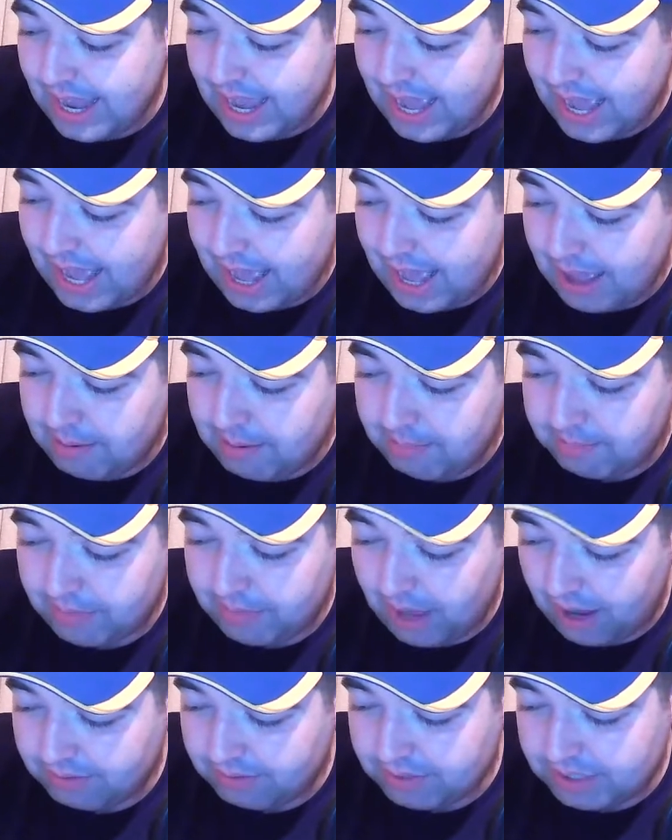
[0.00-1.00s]

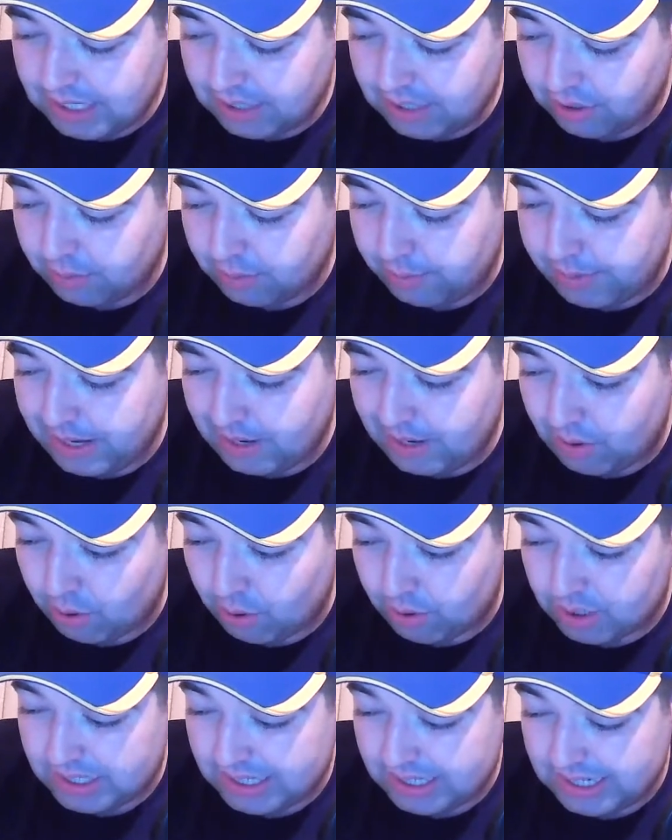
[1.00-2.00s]
Obviously, look at being a
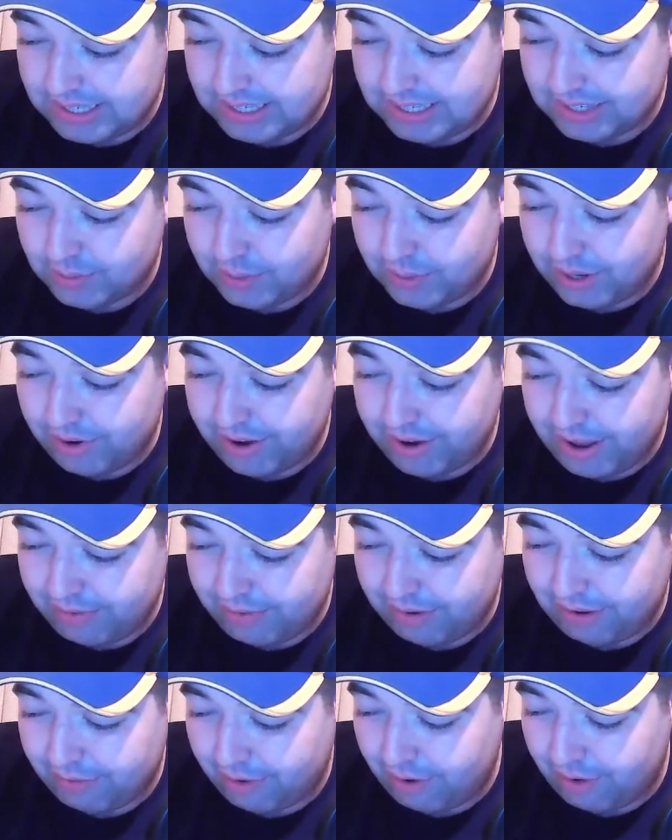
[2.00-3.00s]
course and distance winner,
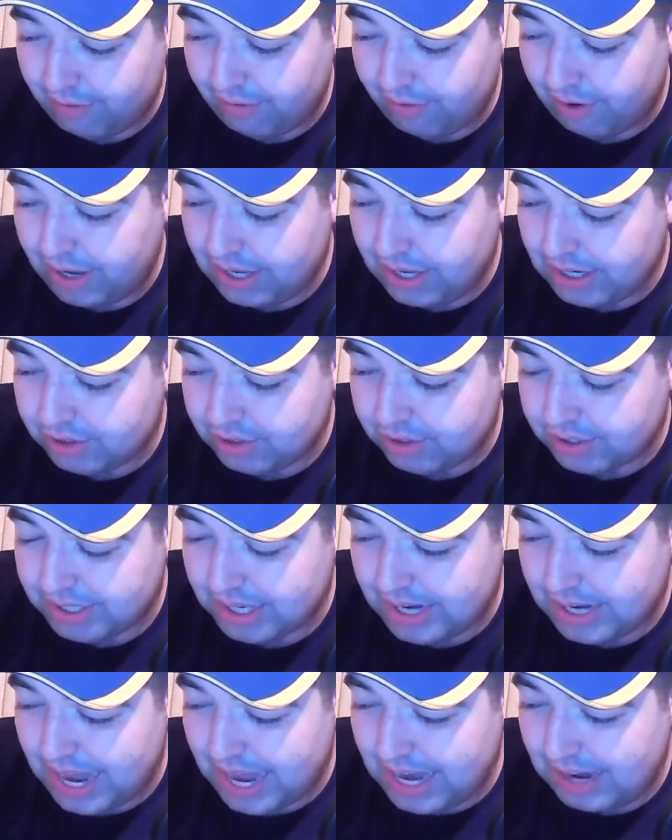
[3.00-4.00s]
definitely very, very
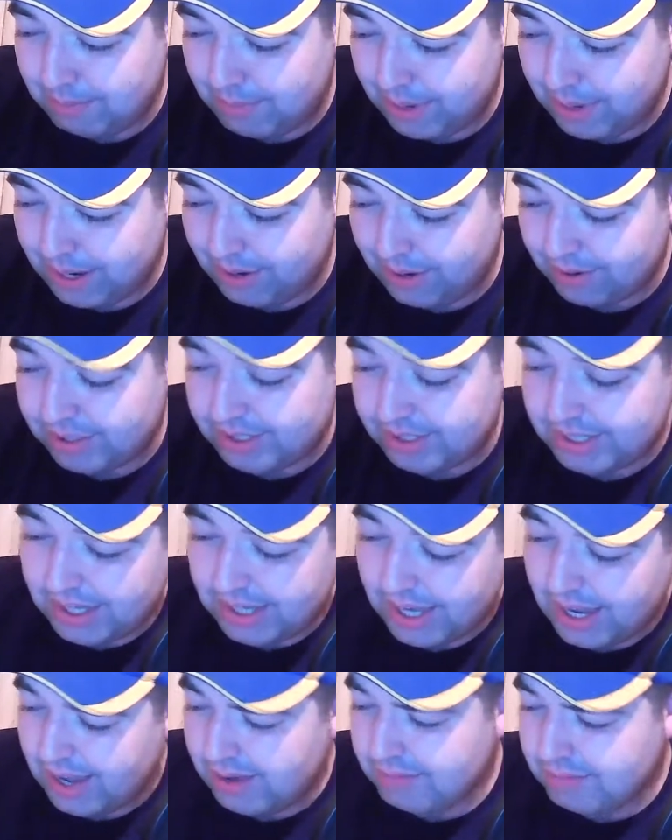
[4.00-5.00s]
interesting. Alan Pierce,
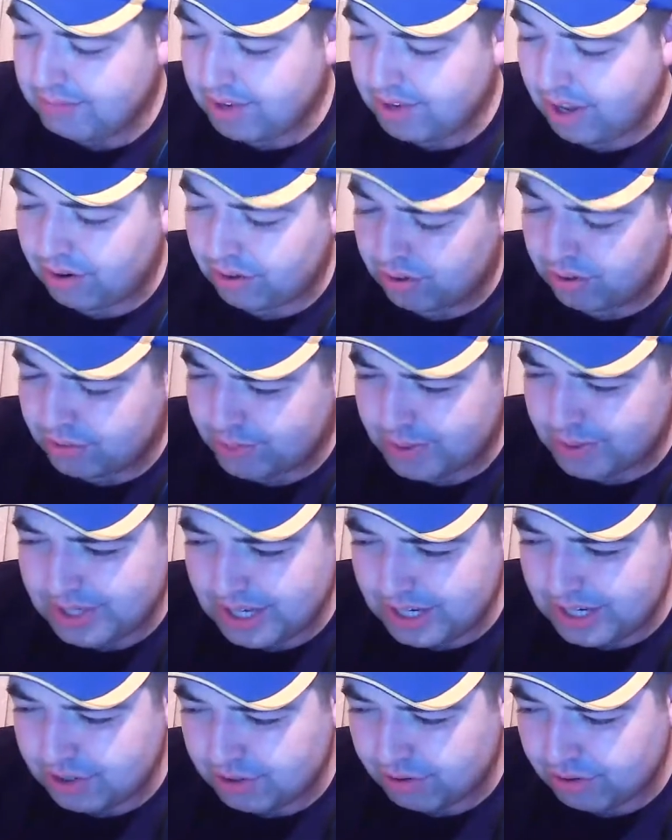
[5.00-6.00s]
not
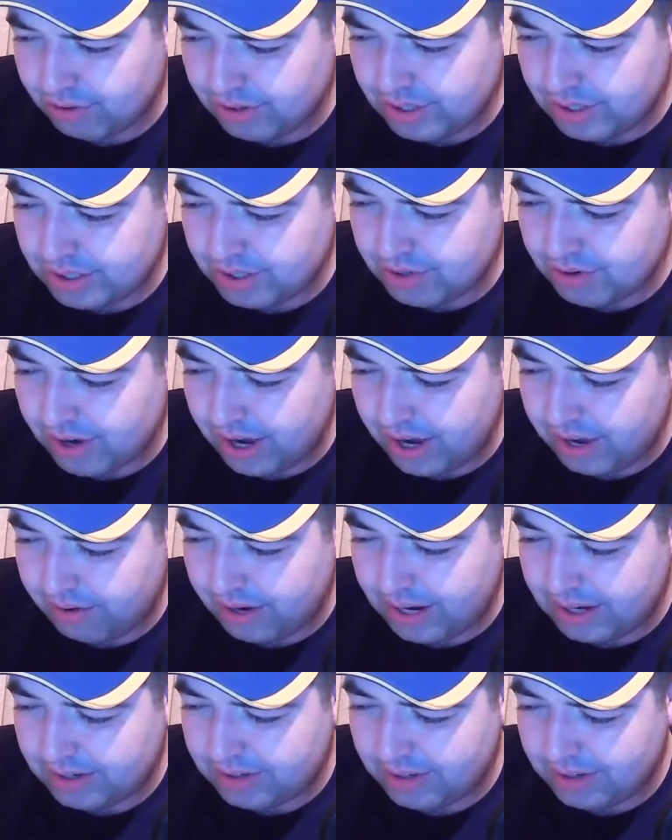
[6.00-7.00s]
100% sure in his strike
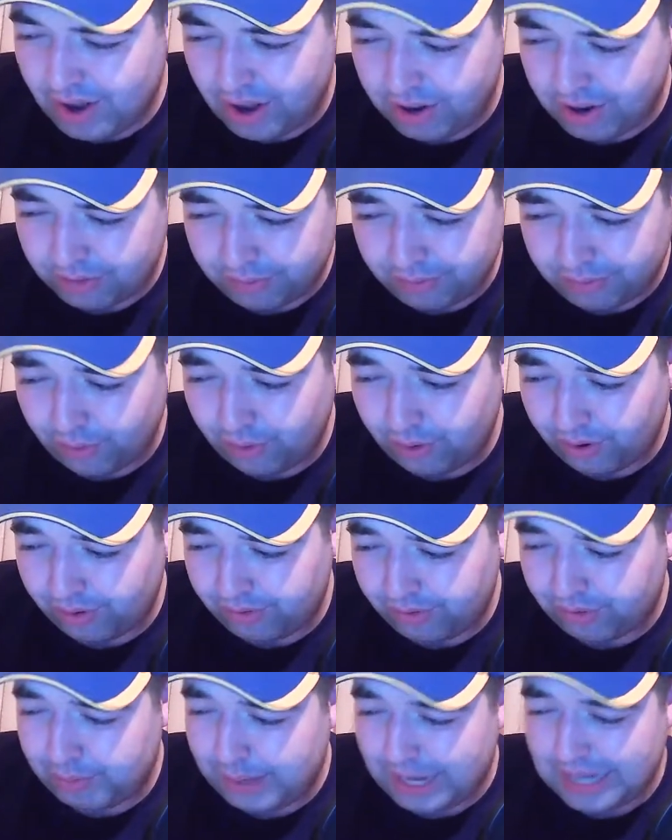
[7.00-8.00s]
rate, not a 4
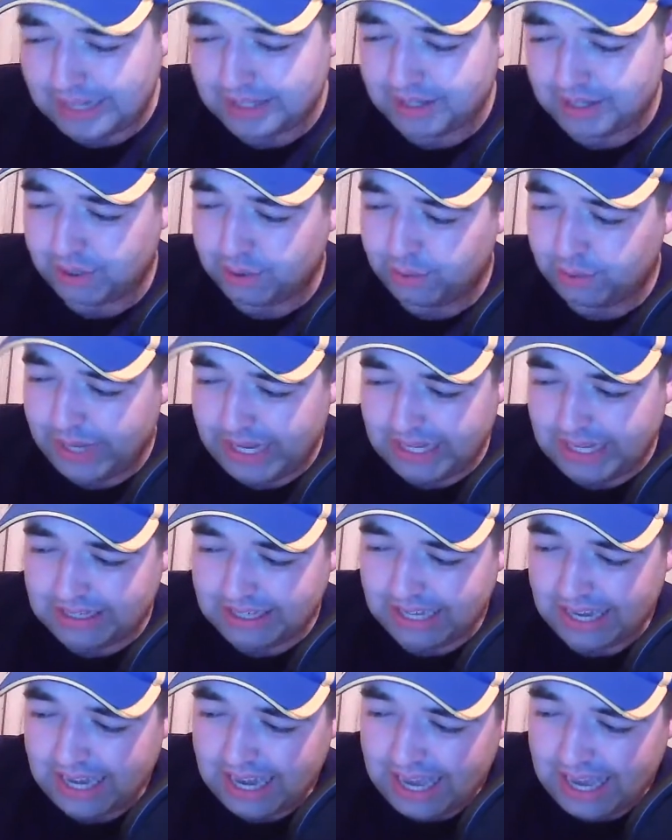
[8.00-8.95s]
over the past 2 weeks.